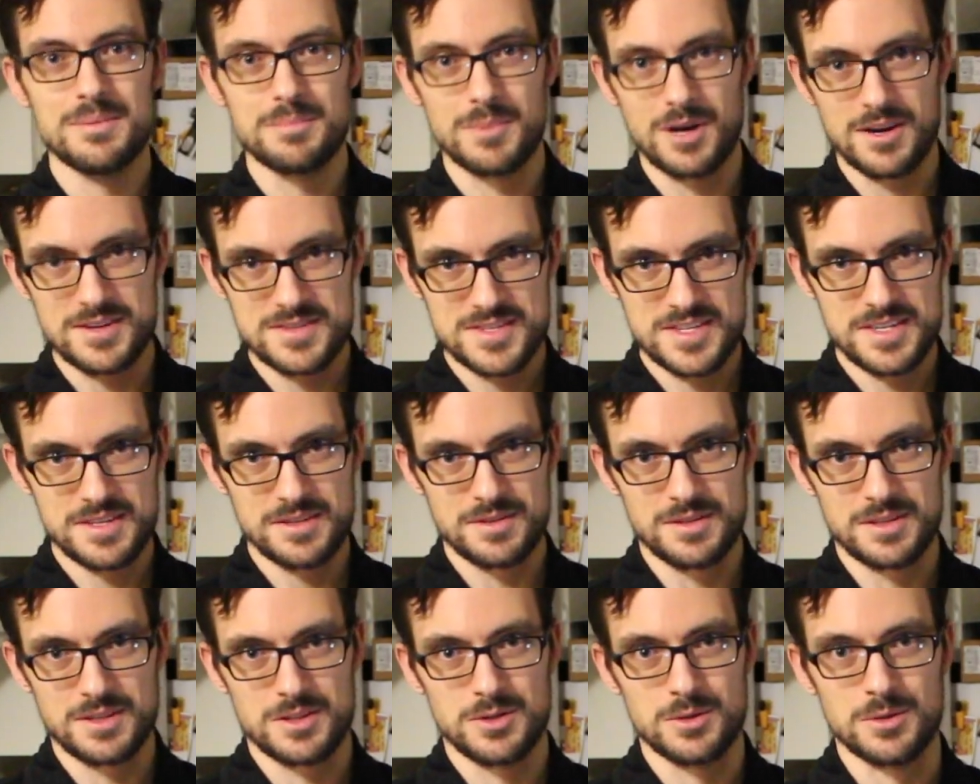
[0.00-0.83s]

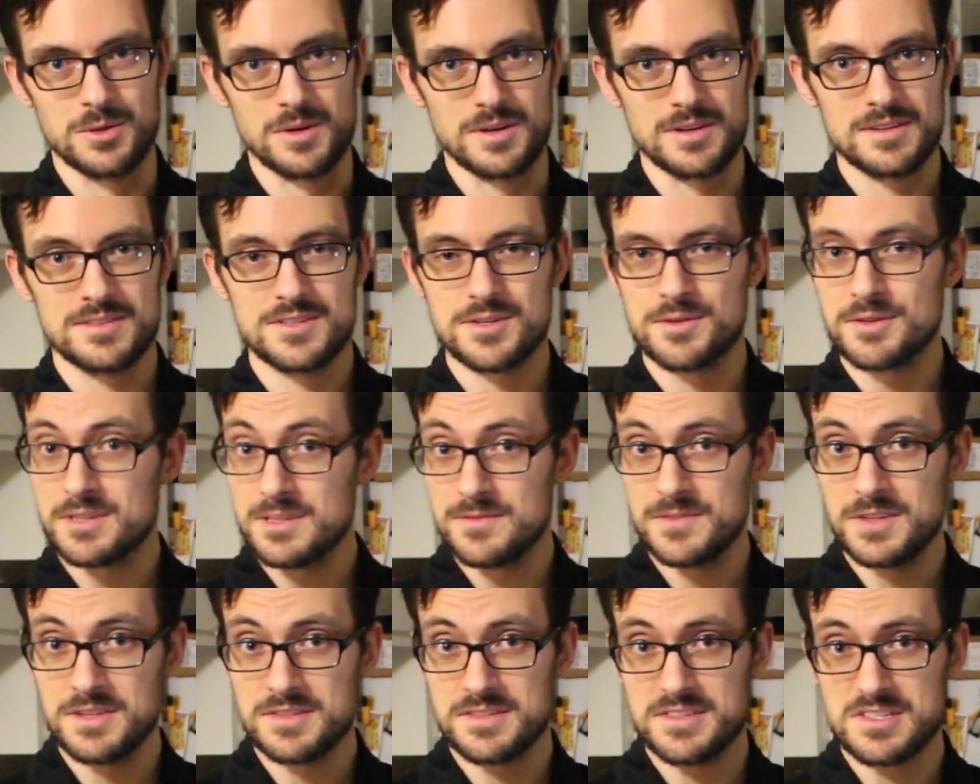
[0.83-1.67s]
Maraschino liqueur. Don't
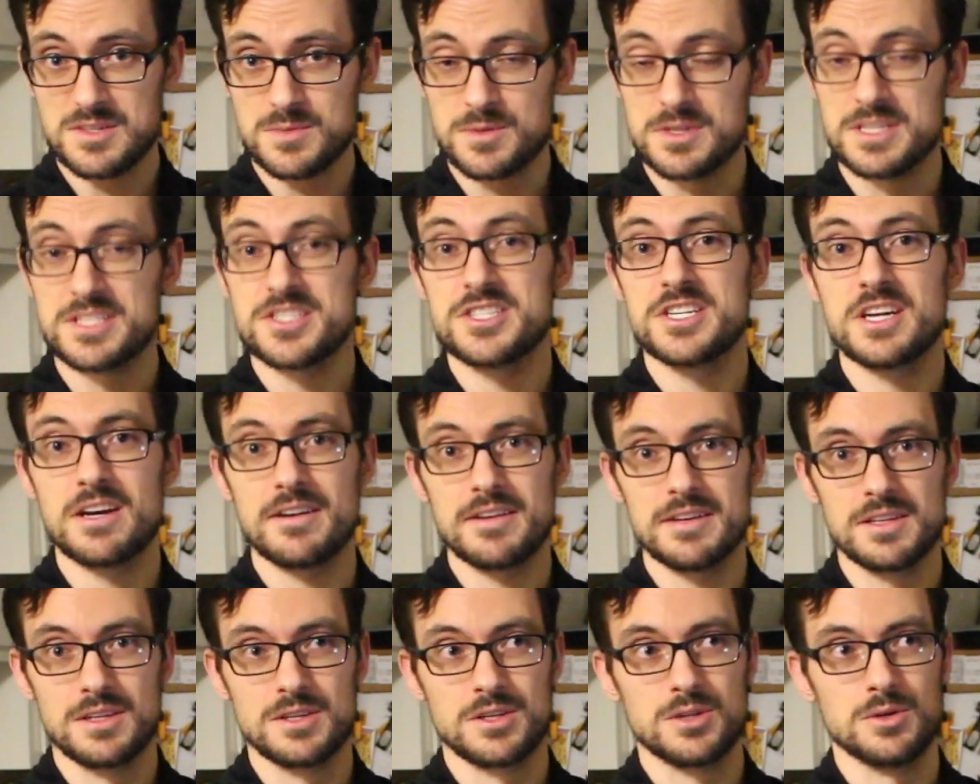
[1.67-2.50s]
confuse this with
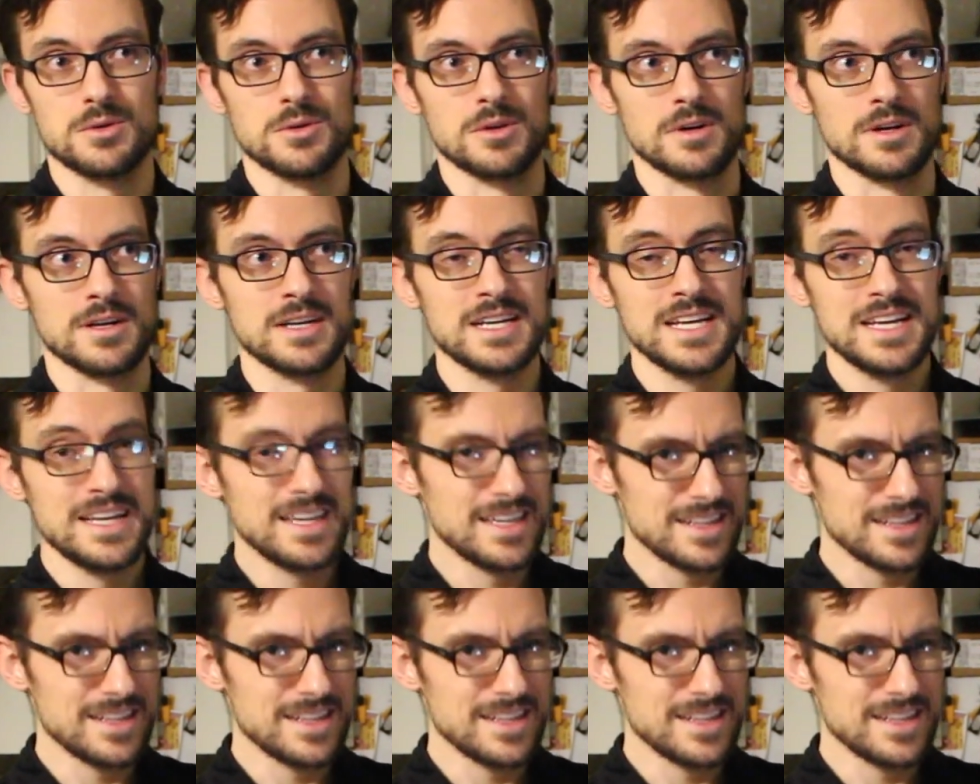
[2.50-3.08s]
cherry liqueur.